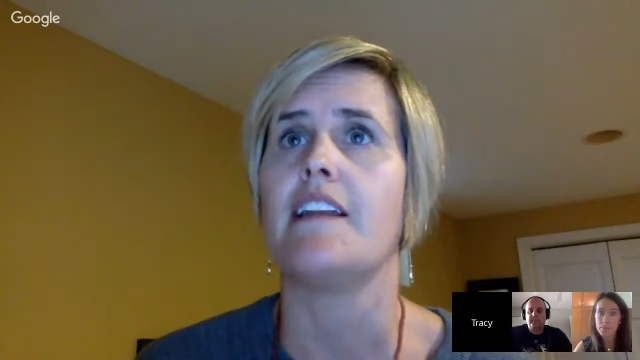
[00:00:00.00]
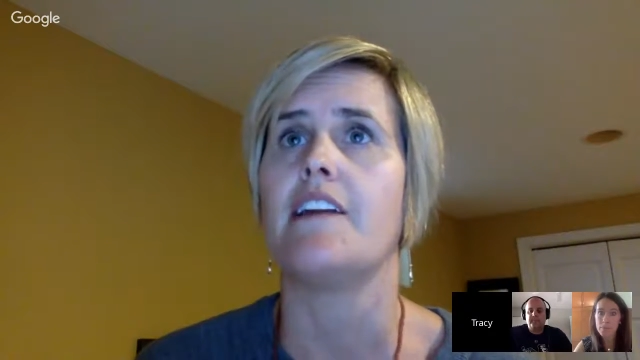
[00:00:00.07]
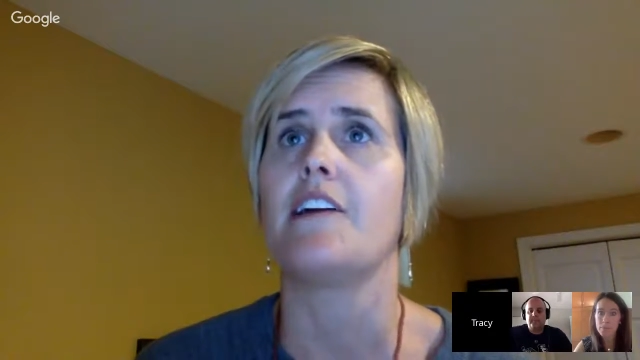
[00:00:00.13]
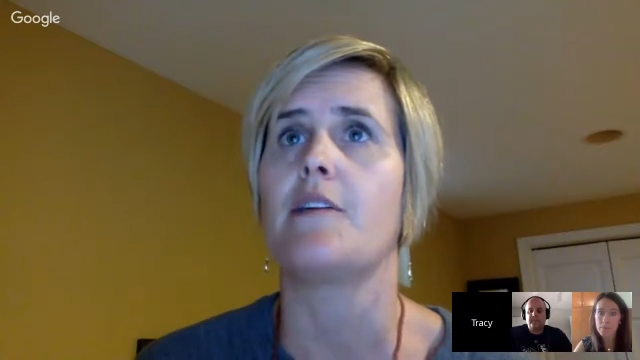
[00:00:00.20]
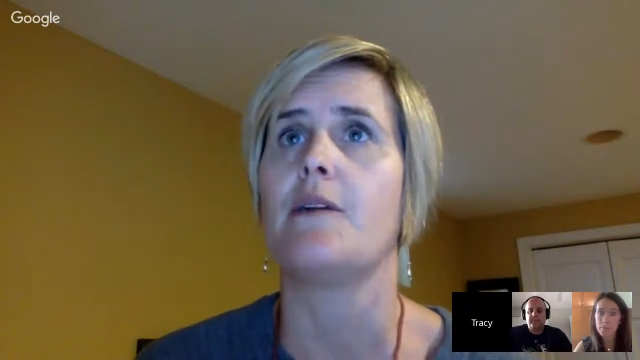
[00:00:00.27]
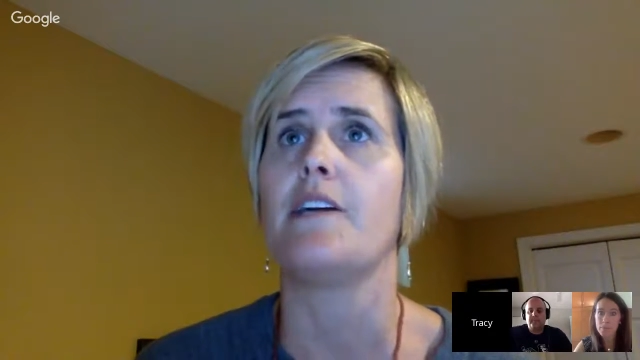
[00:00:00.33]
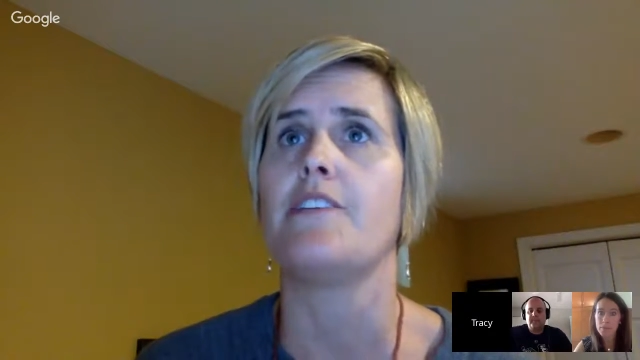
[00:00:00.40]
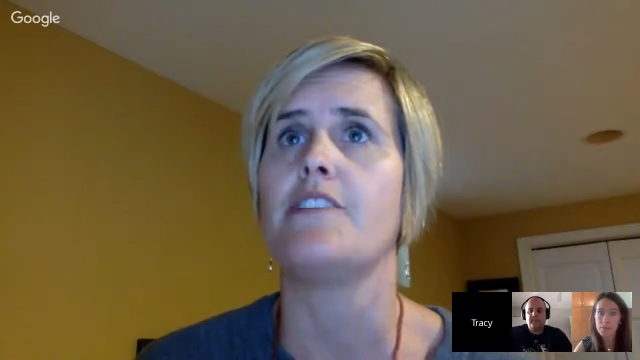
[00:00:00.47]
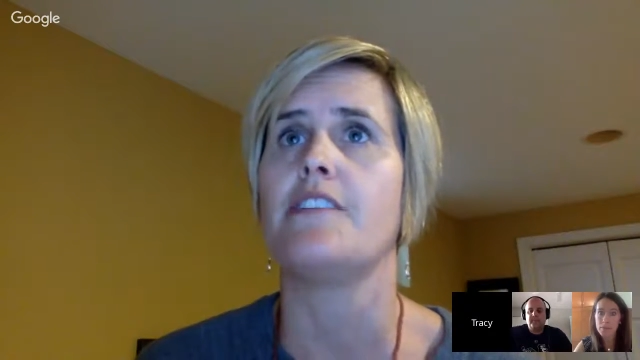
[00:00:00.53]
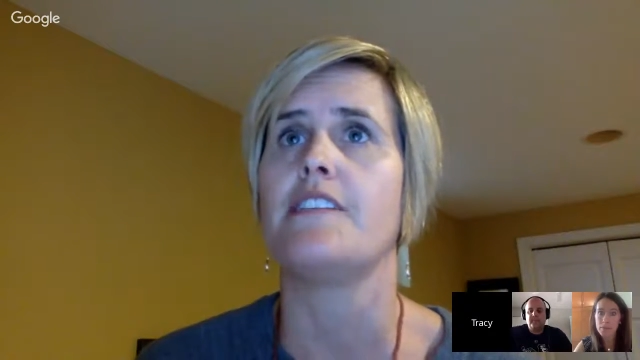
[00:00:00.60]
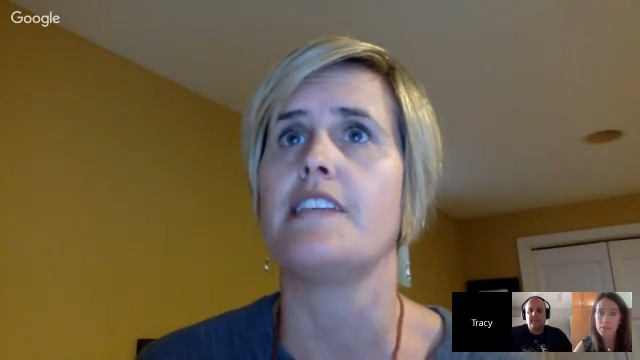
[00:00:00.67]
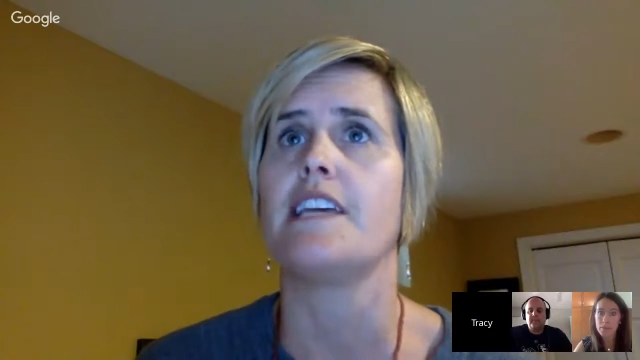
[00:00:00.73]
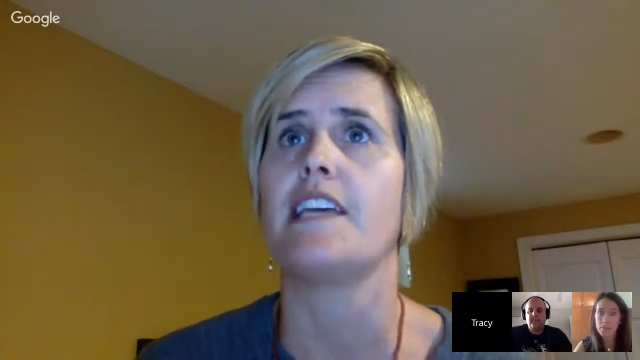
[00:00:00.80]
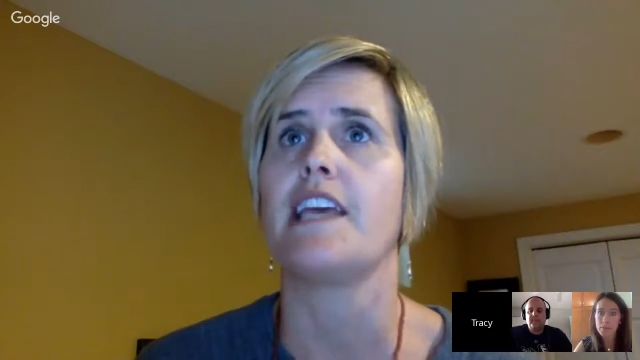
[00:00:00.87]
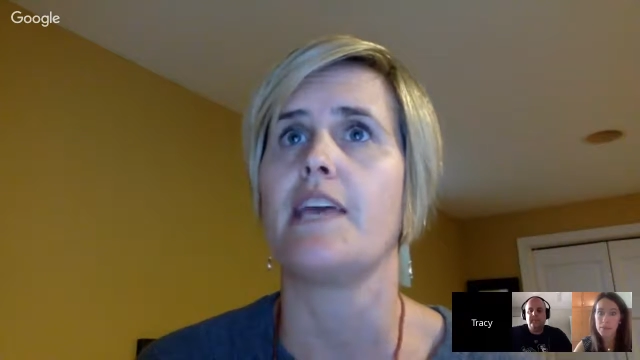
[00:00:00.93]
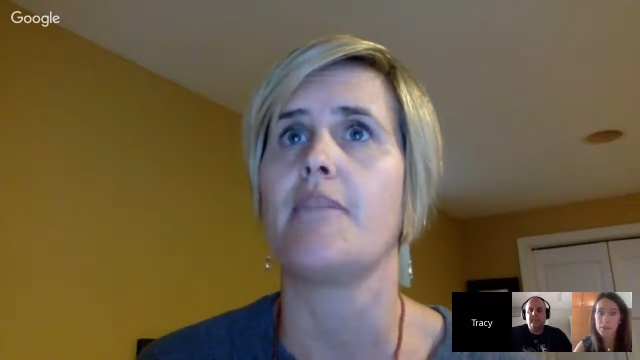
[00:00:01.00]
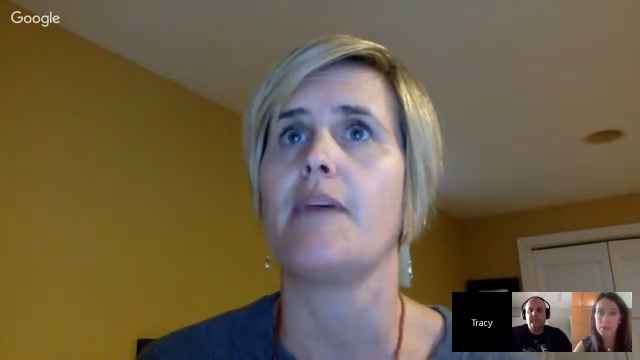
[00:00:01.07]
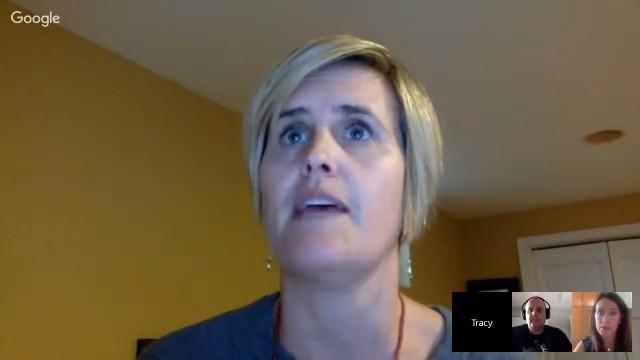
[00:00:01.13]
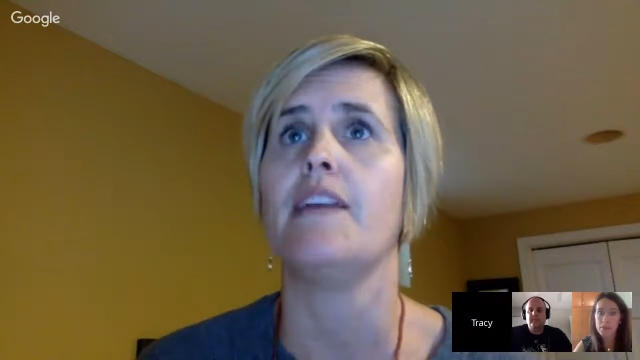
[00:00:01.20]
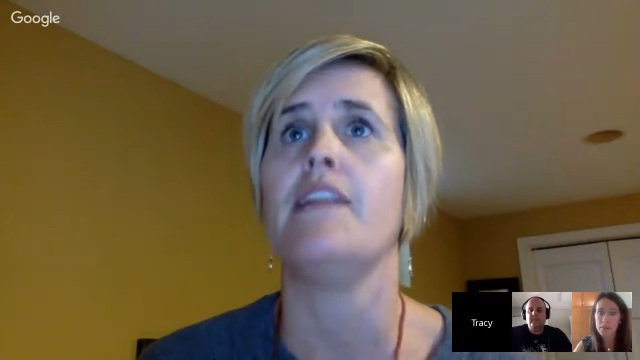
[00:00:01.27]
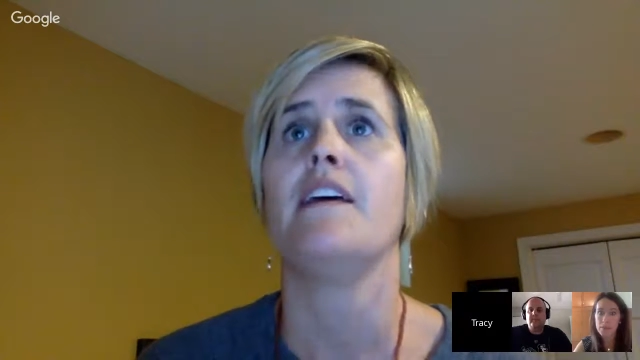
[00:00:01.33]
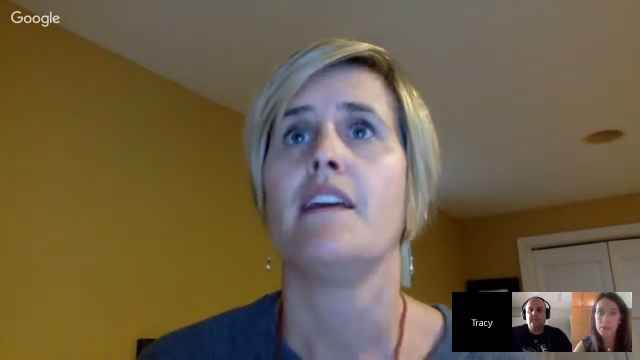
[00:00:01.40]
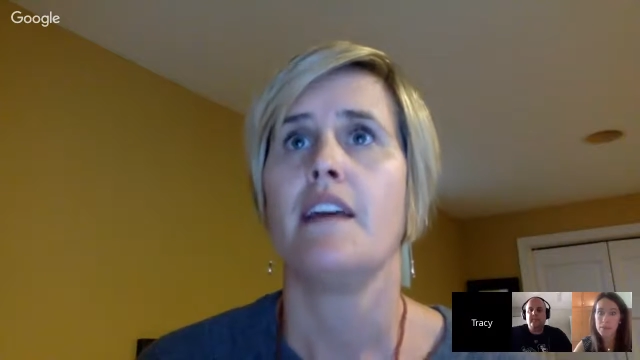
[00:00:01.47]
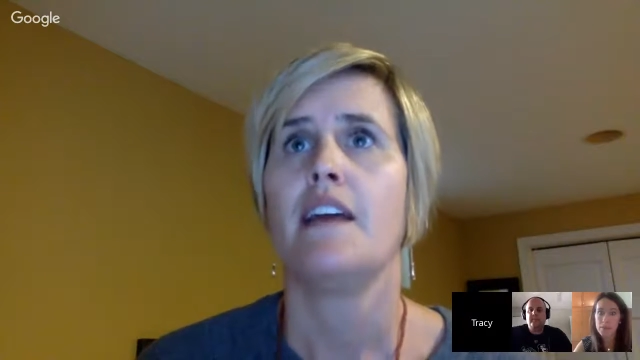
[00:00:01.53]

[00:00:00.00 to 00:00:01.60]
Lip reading: other questions that came in.